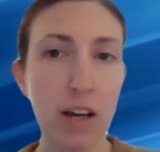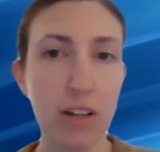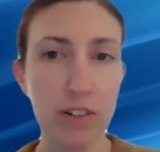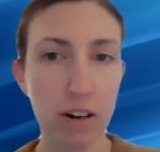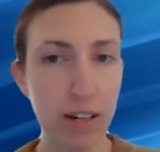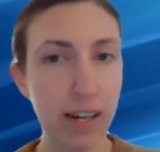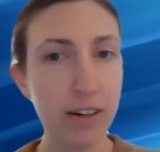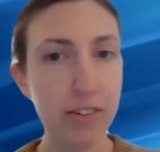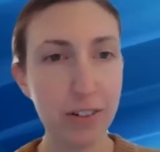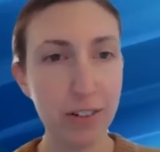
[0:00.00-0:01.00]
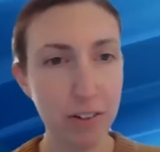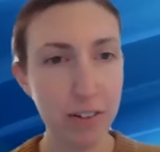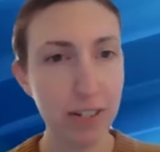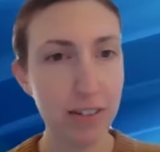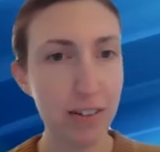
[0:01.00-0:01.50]
Starting out as a
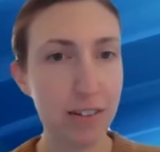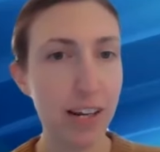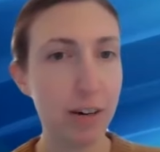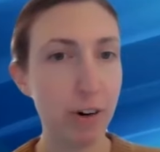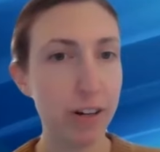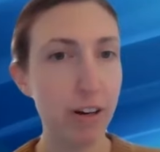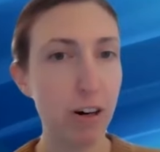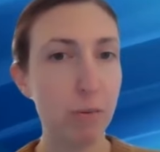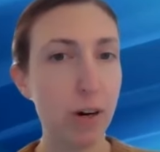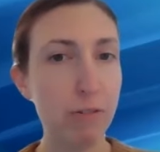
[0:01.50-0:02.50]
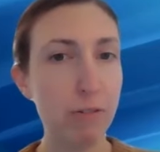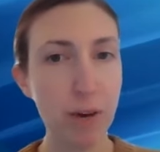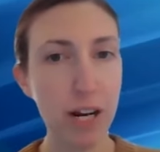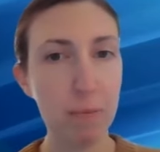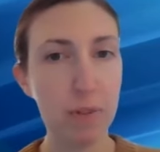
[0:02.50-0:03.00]
nursing assistant and working her way through
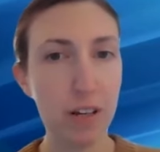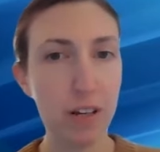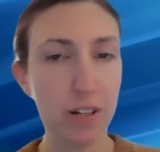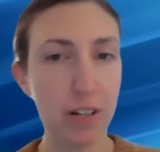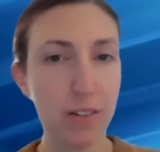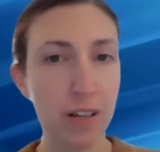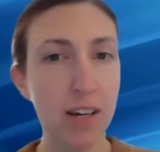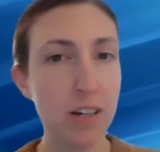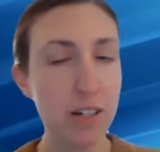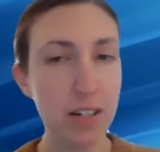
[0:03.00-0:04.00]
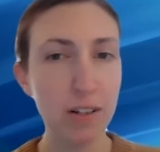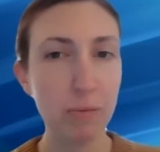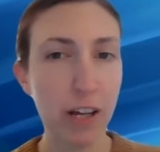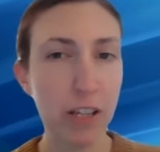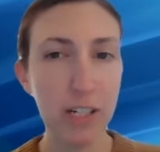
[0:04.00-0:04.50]
many positions, she has a
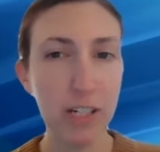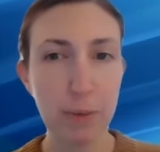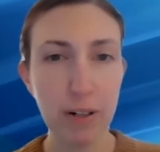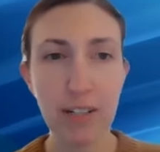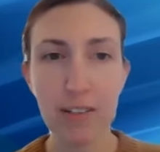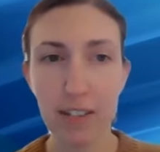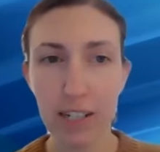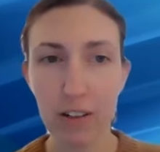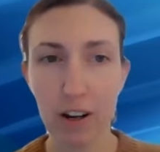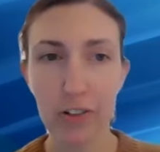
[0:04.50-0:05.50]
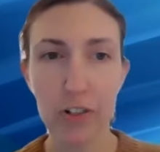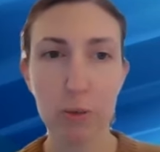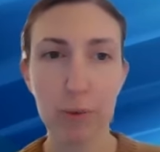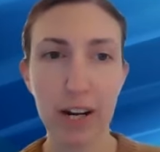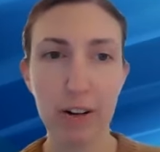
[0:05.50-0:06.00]
wealth of experience in
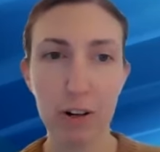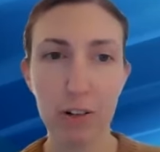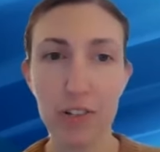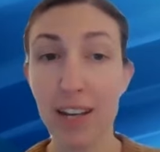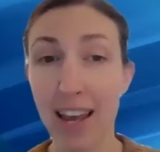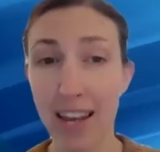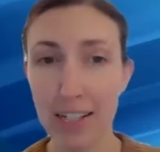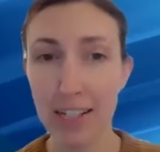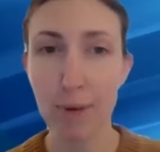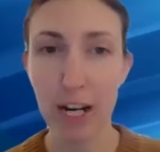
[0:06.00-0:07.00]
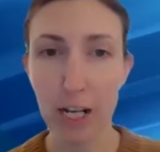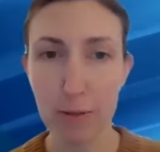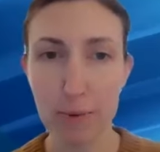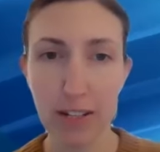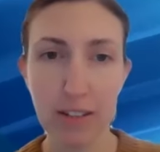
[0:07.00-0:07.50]
long-term care nursing and
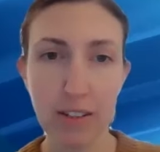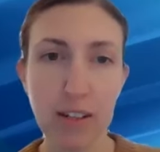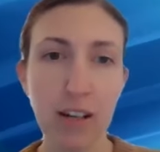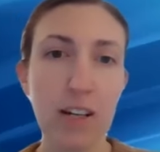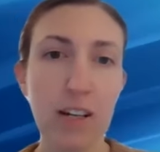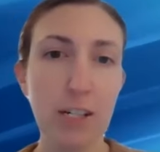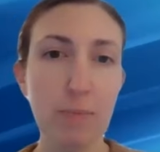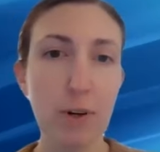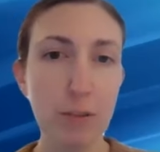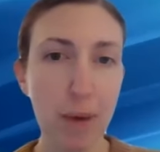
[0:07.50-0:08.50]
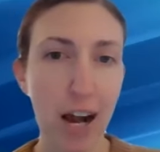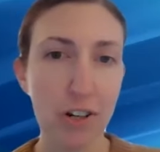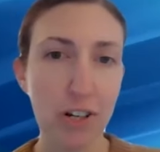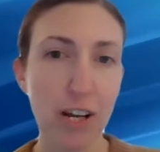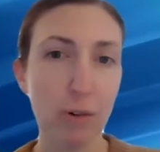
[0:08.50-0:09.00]
management. She's most
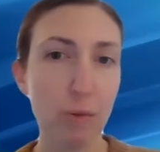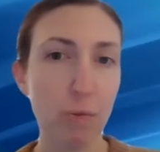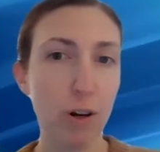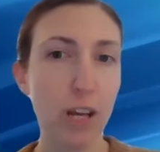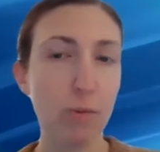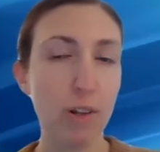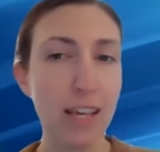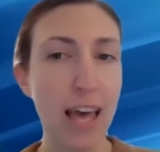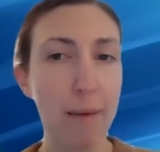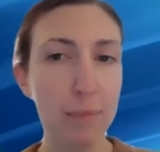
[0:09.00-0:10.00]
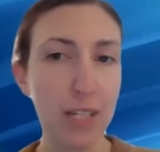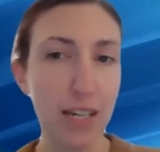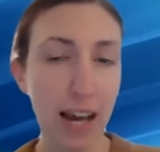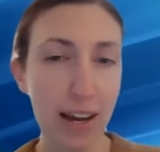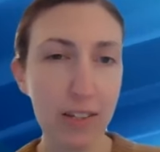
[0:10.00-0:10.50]
passionate when working with the
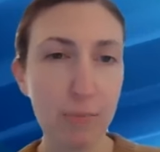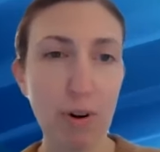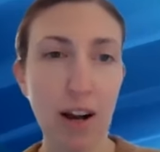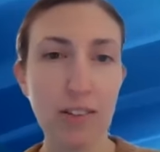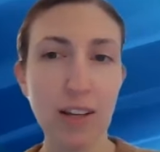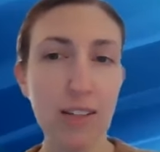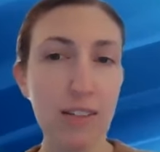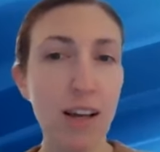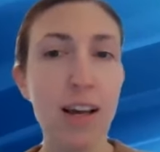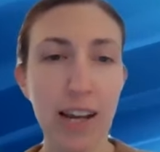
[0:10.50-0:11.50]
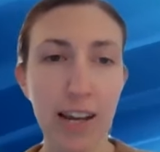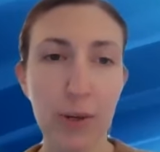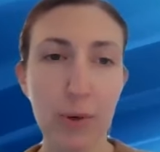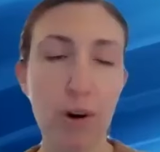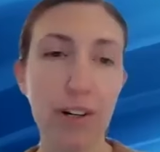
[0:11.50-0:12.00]
MDS process
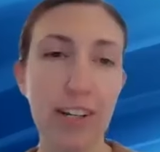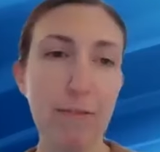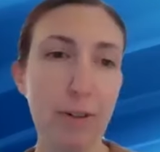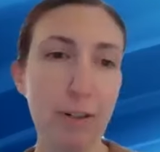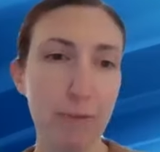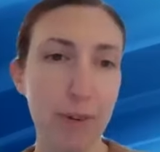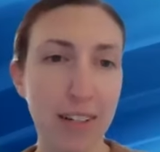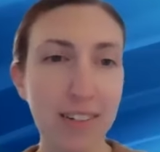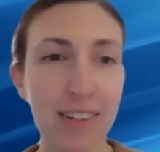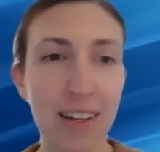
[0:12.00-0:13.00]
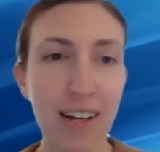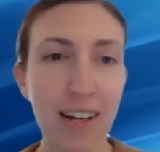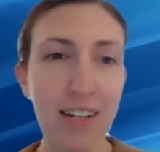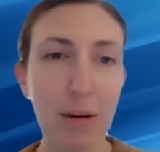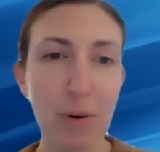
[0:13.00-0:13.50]
and quality improvement.
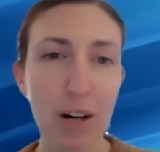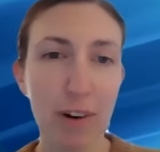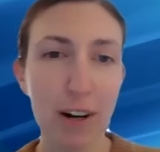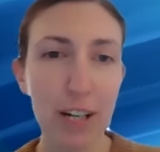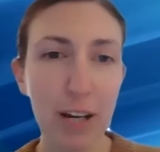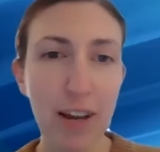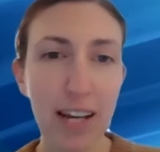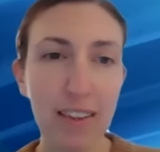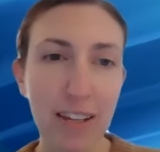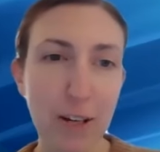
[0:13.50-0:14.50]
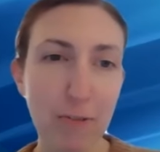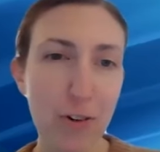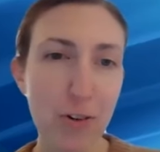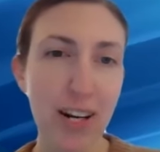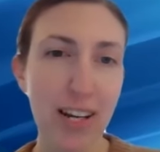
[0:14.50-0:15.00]
Deborah, welcome, and thank you for
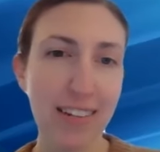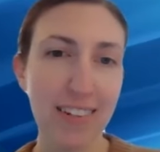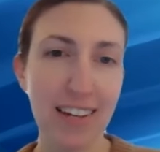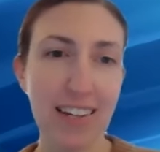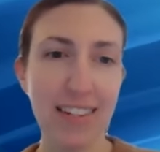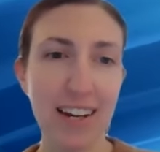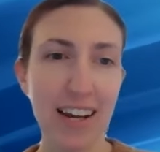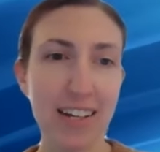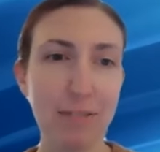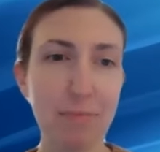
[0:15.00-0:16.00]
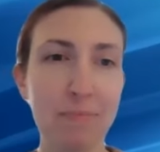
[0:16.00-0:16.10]
joining us again today.